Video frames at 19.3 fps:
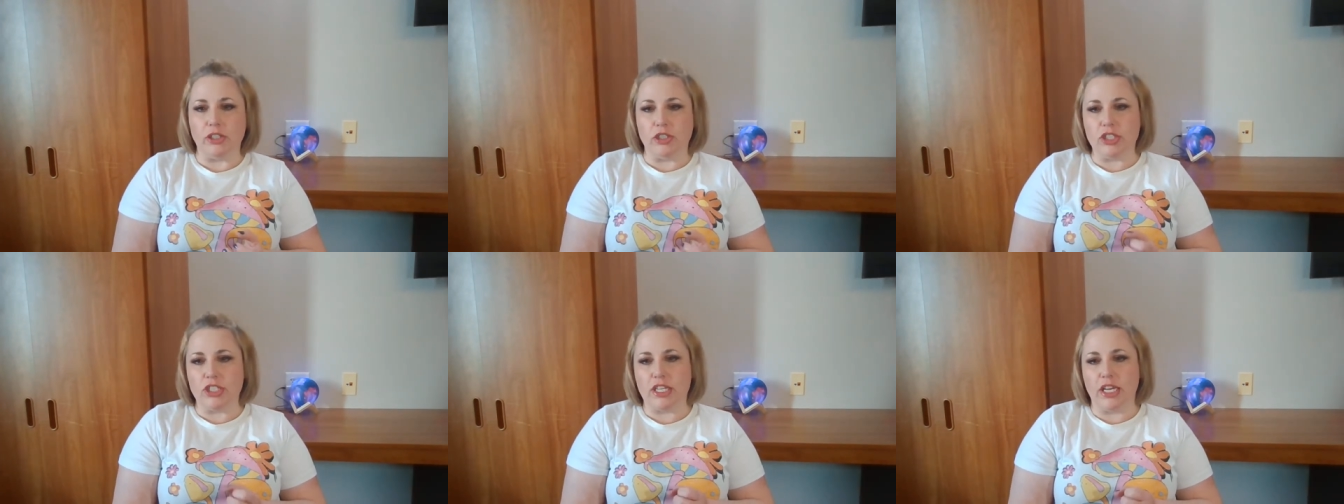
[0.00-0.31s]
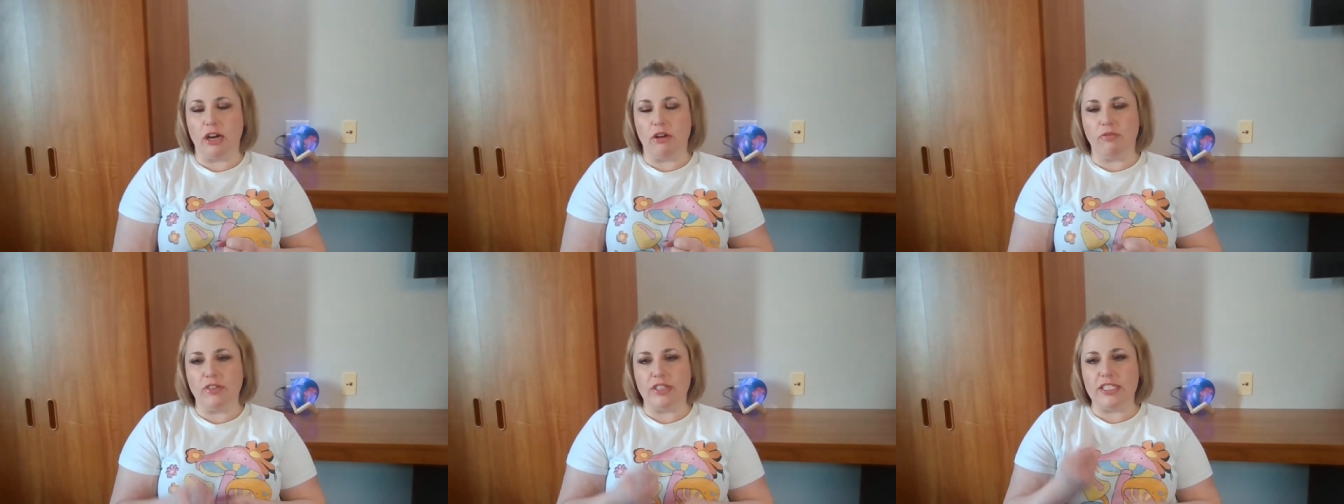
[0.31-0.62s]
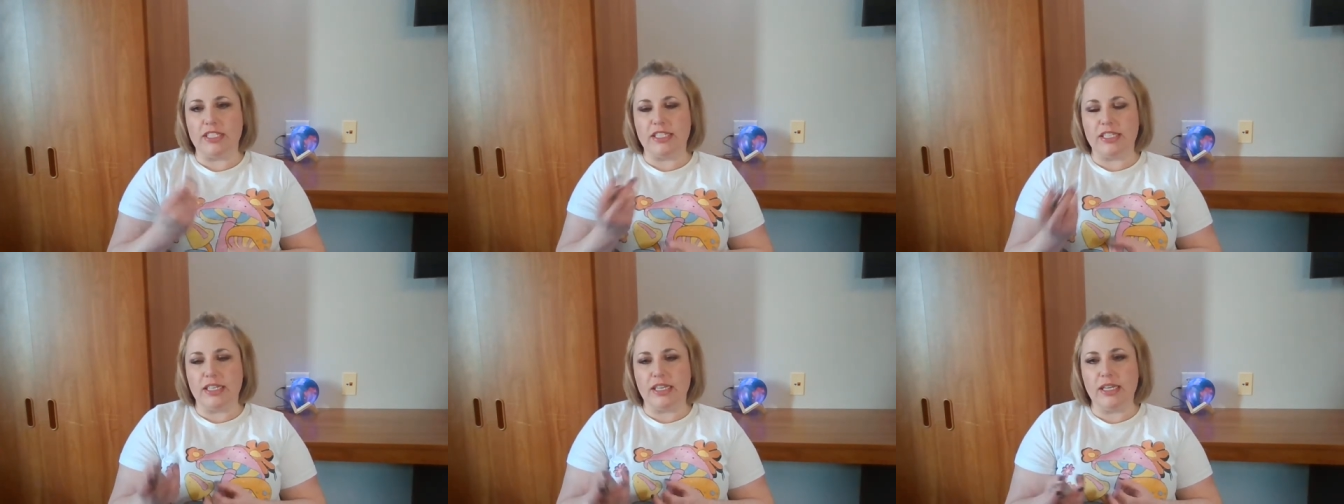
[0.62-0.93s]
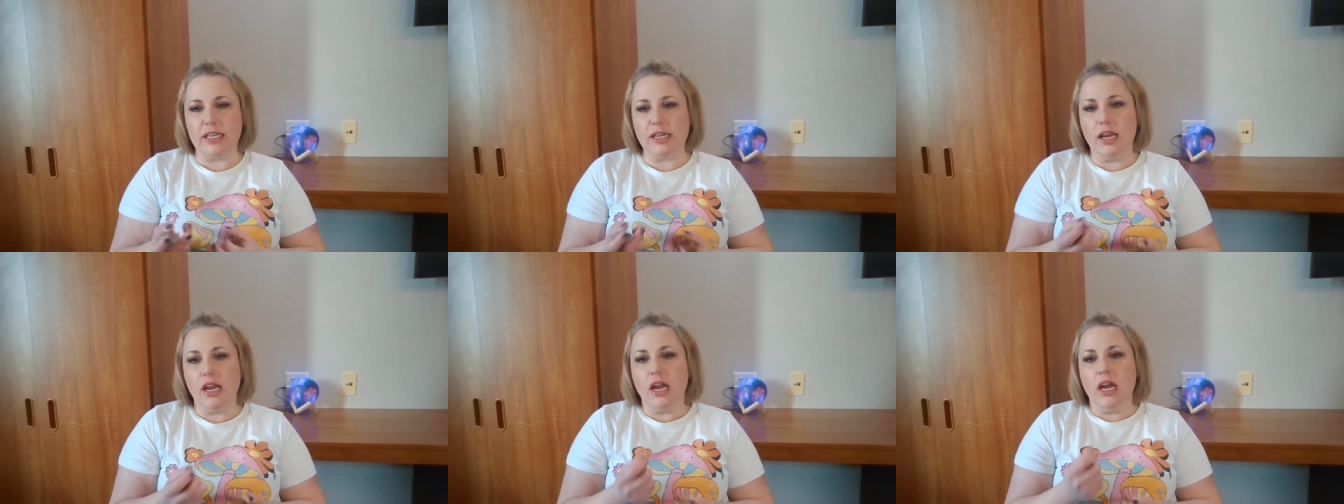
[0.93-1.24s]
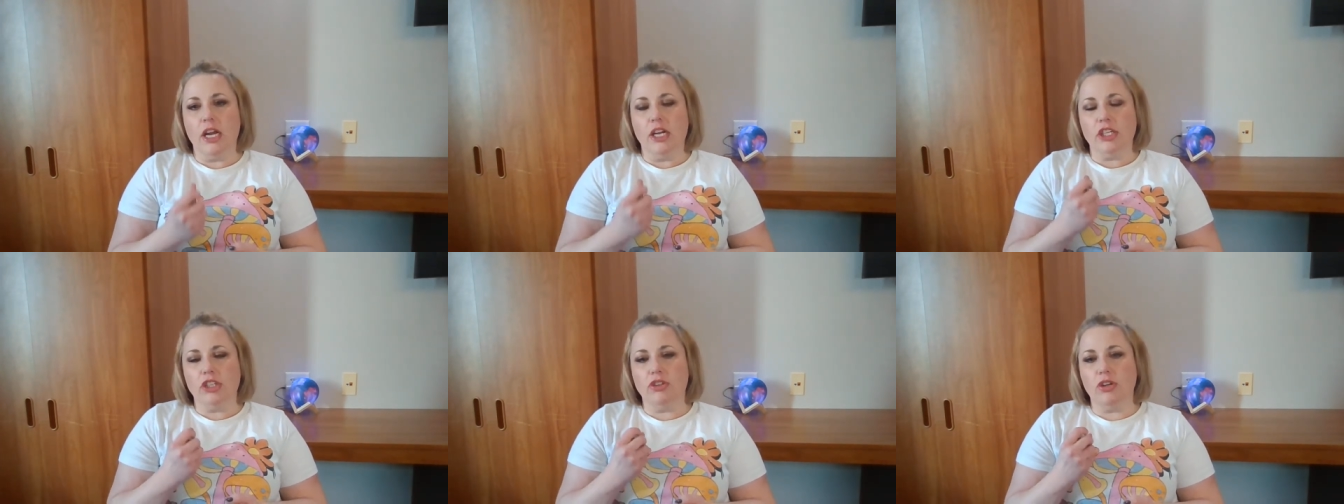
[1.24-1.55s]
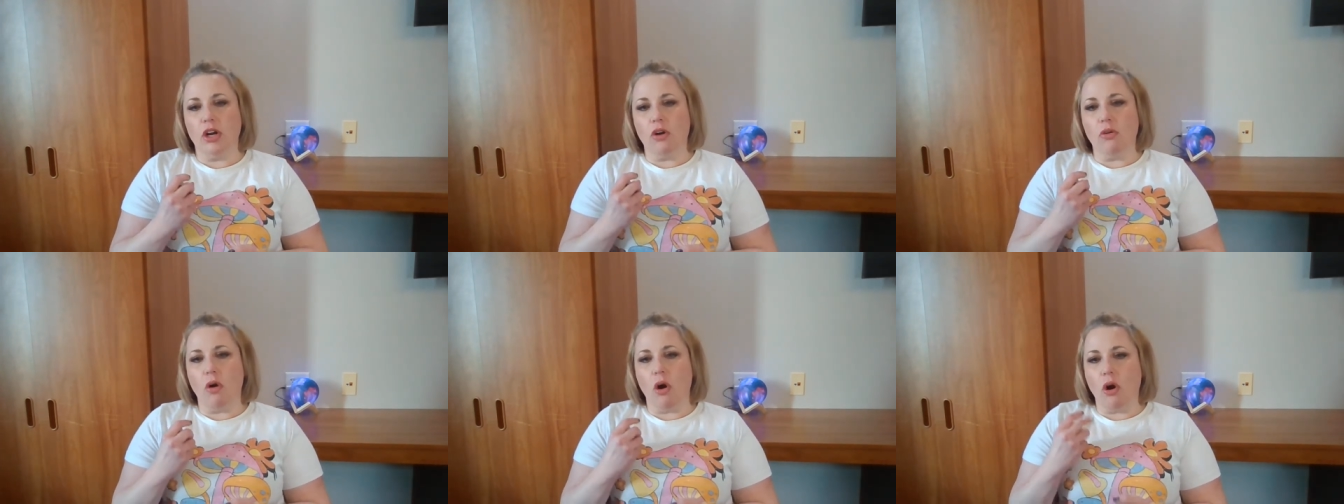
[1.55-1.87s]
yourself and see
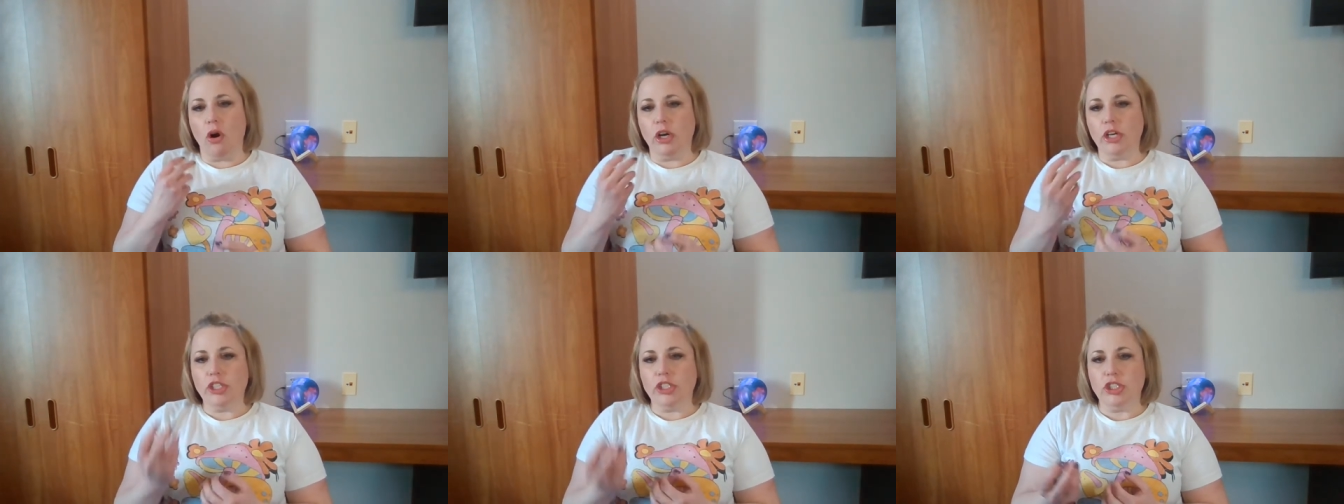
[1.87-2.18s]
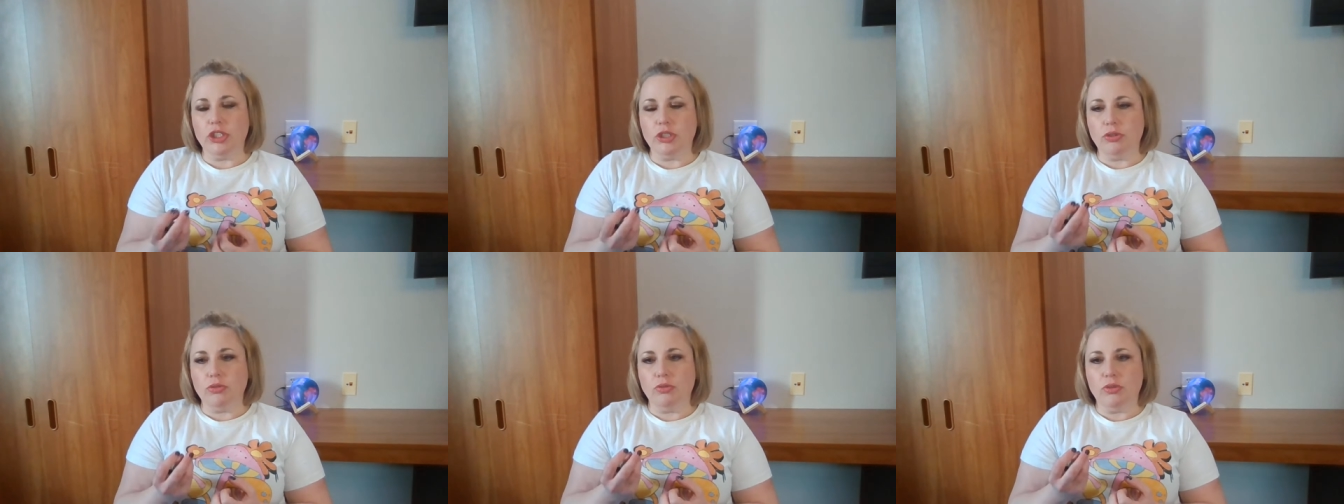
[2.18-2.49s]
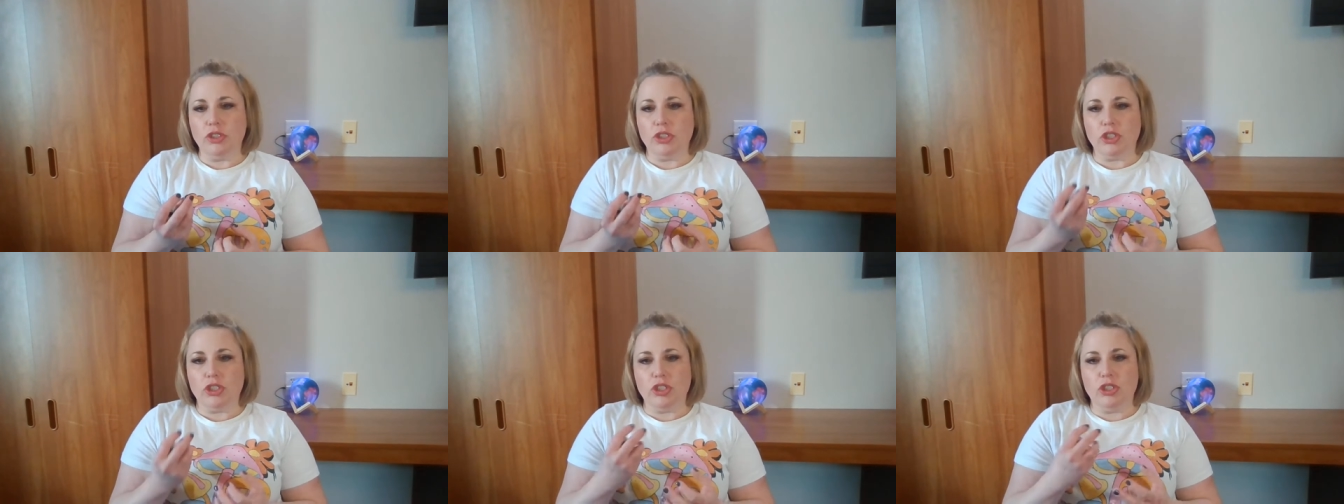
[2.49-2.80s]
you know are you